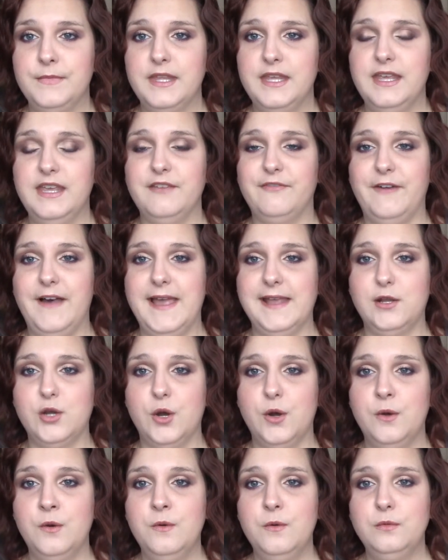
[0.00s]
if I
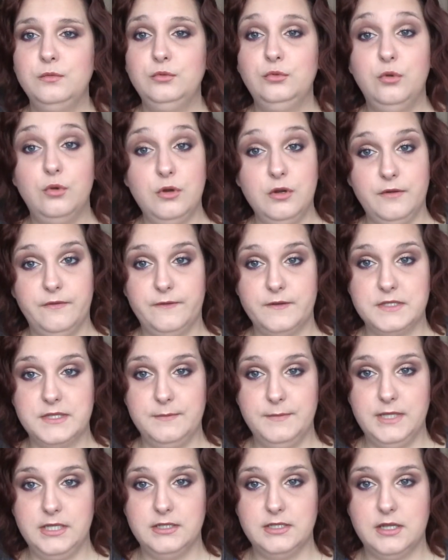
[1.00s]
go look for
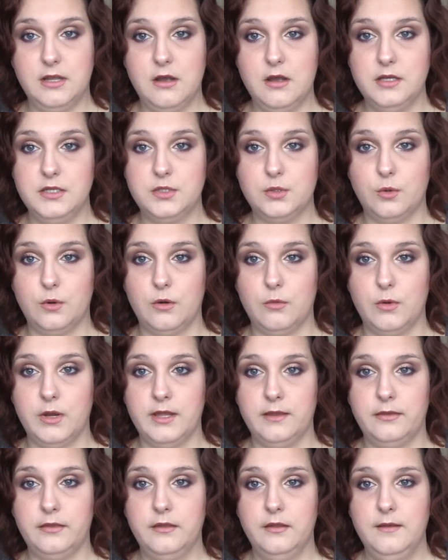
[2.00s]
something to contour
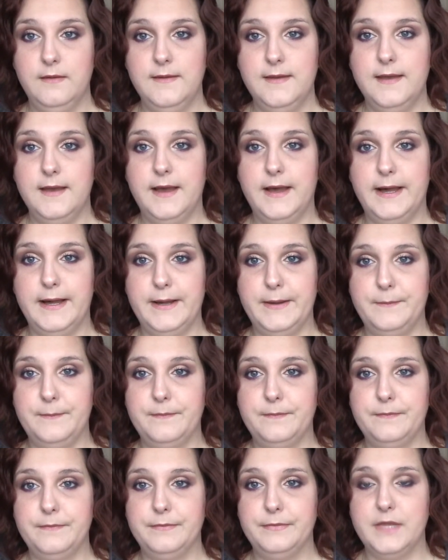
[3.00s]
with,
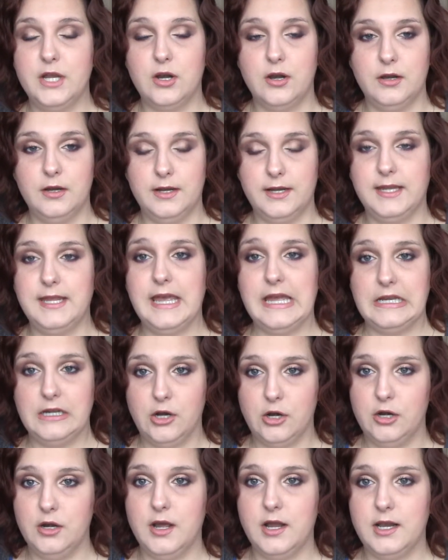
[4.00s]
there again
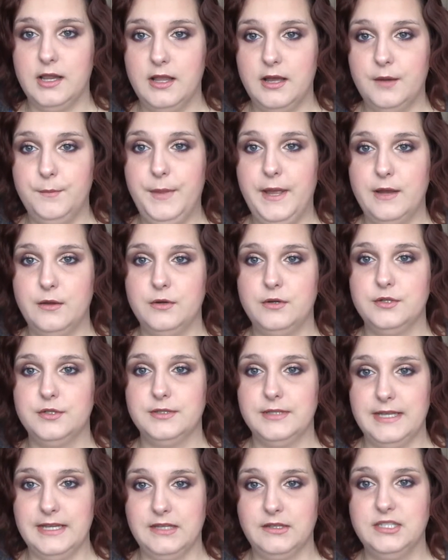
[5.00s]
are not a lot of
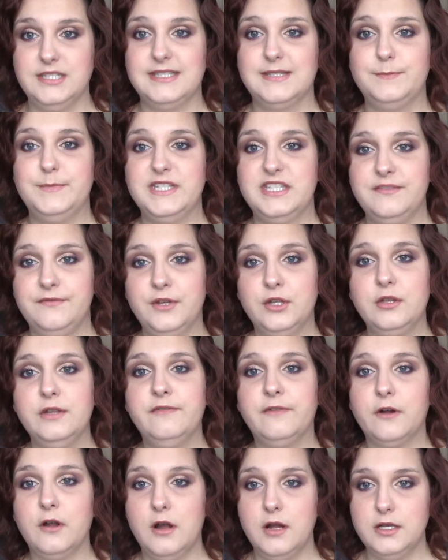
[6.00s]
powders like specifically
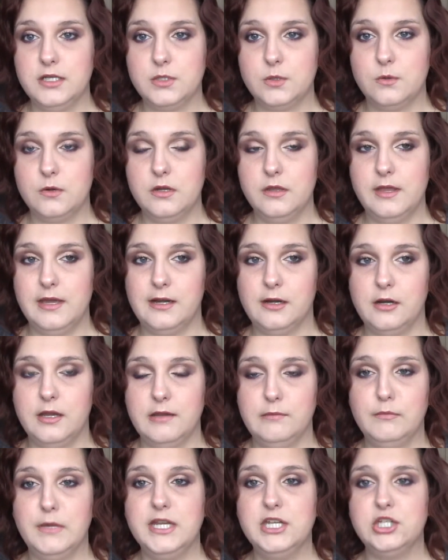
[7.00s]
for contour that are
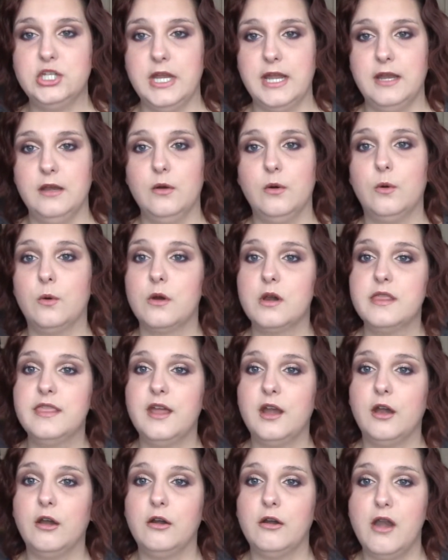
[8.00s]
in my shade, or
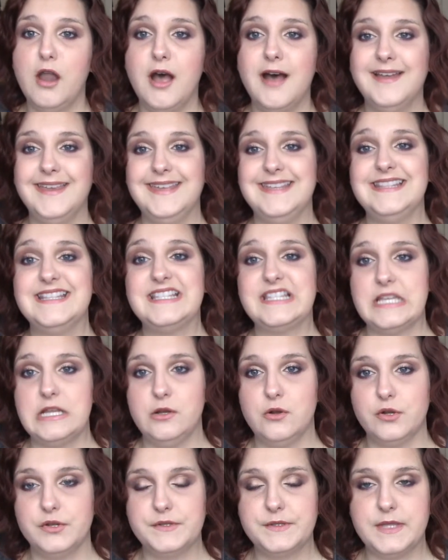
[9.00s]
they're not in
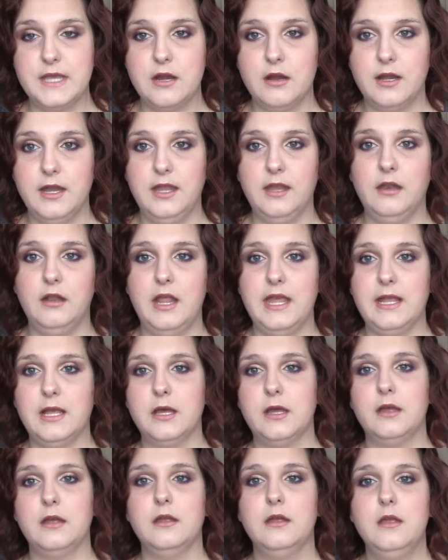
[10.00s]
singles. They're in like
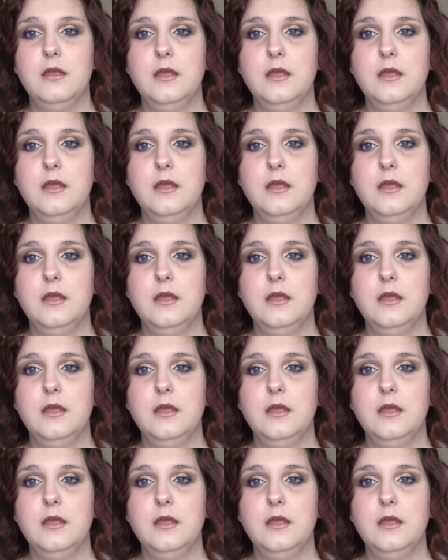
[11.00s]
a